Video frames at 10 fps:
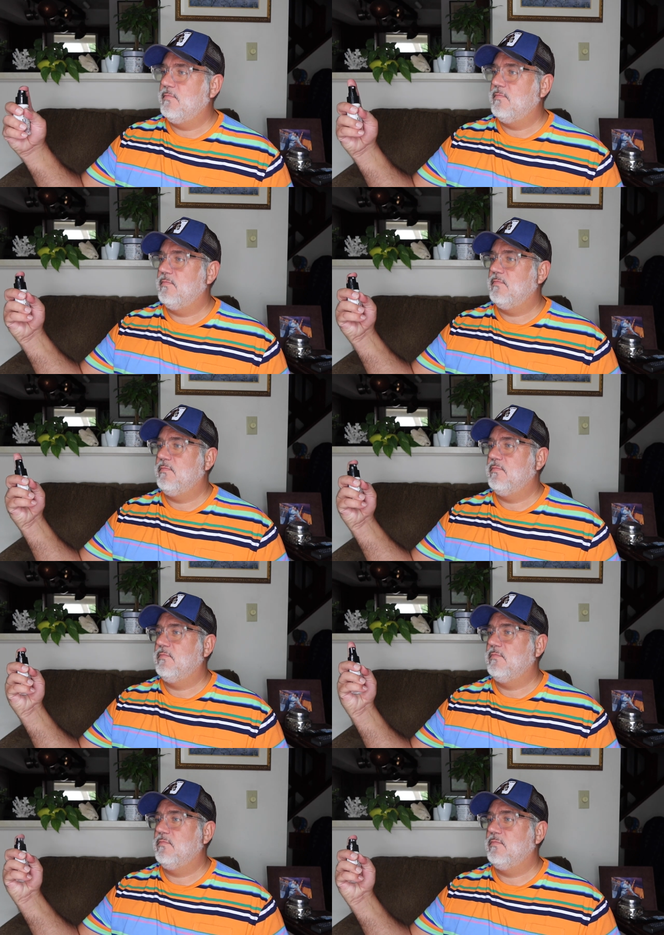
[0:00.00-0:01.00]

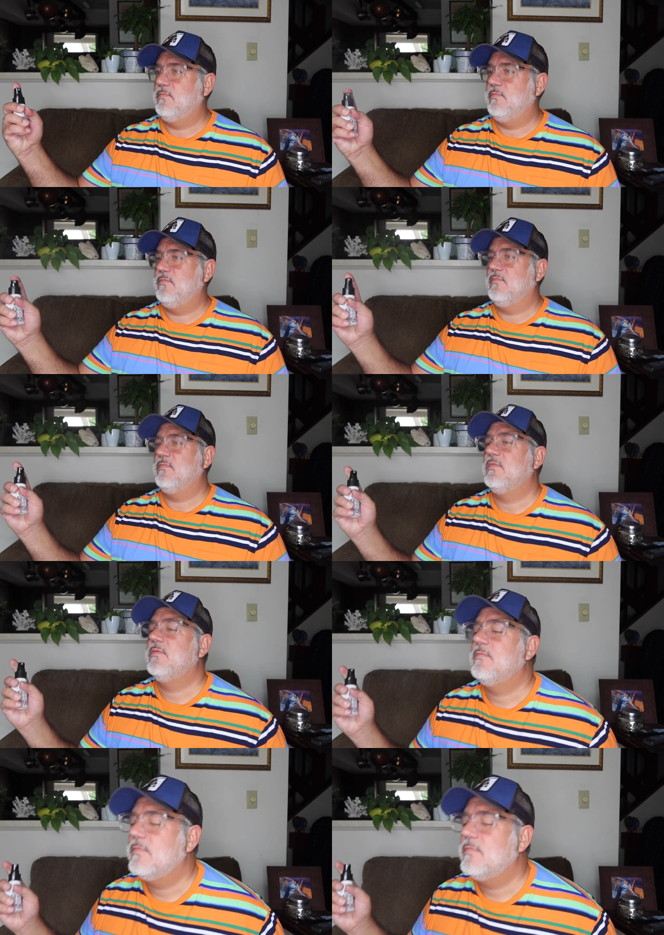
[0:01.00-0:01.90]
[no speech]